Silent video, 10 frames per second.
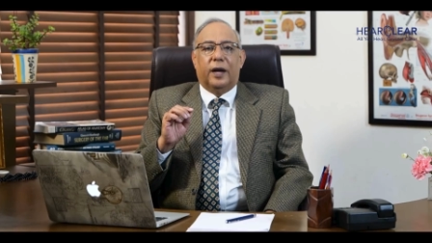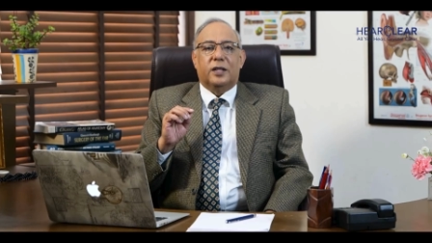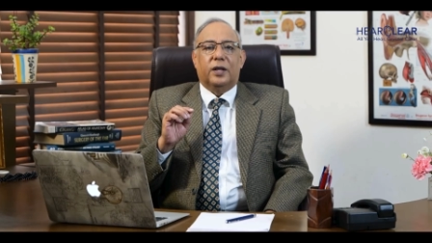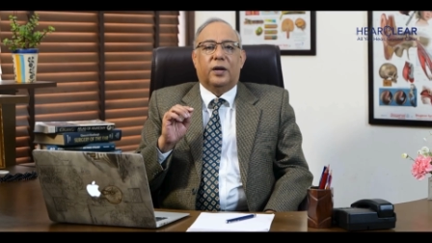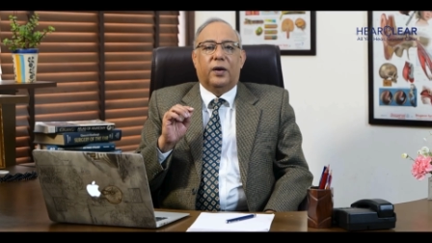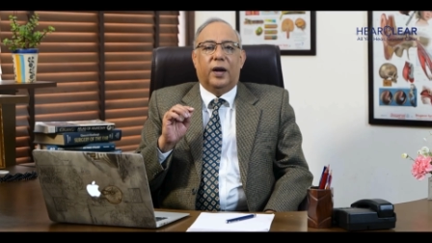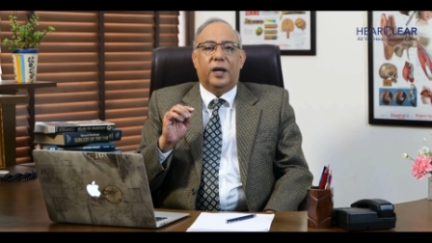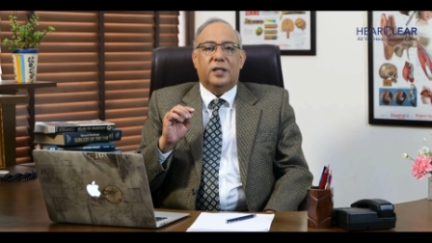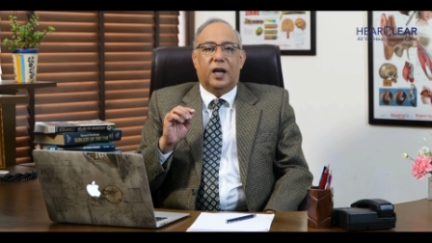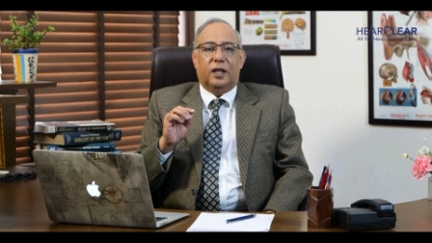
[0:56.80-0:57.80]
gets a
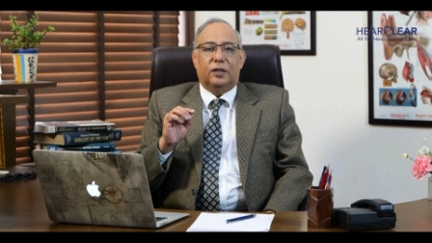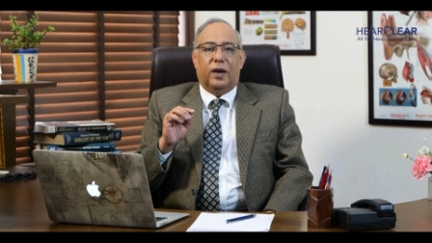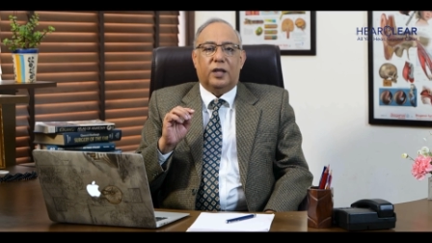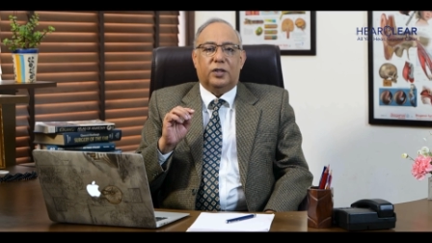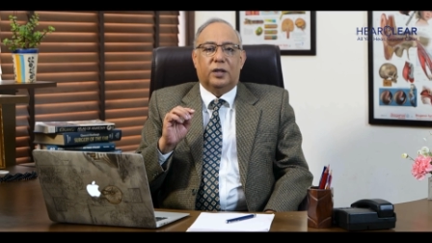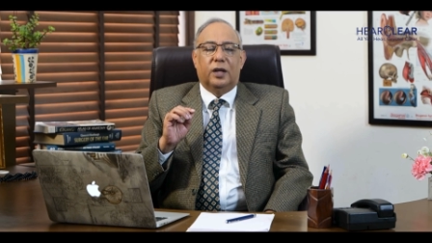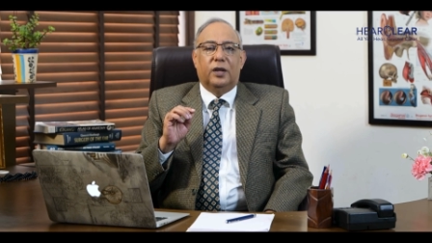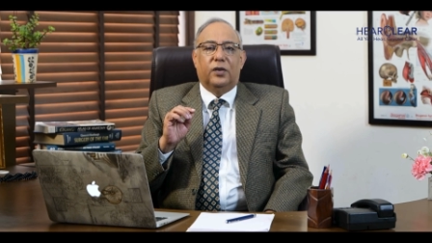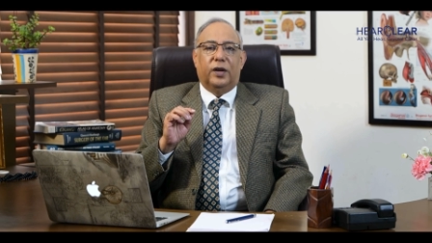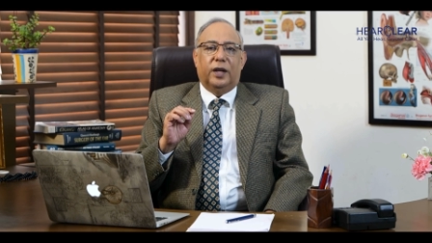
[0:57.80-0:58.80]
great satisfaction
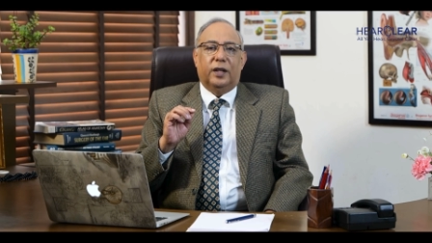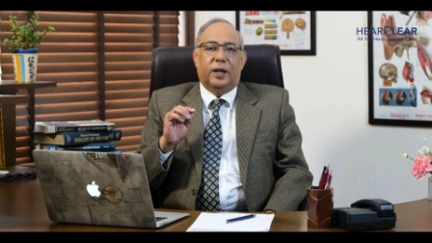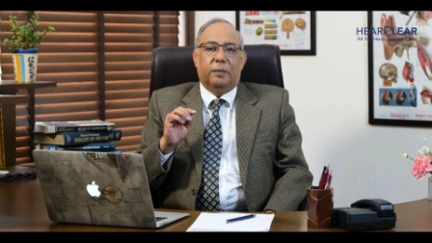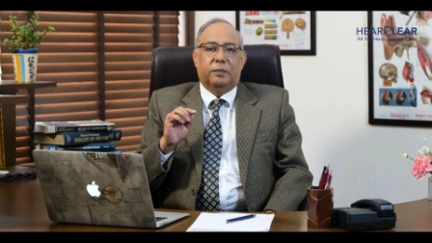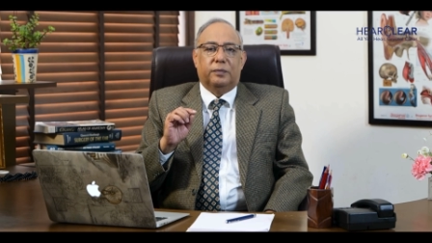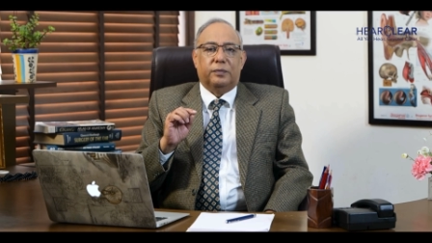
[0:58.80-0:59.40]
treating them.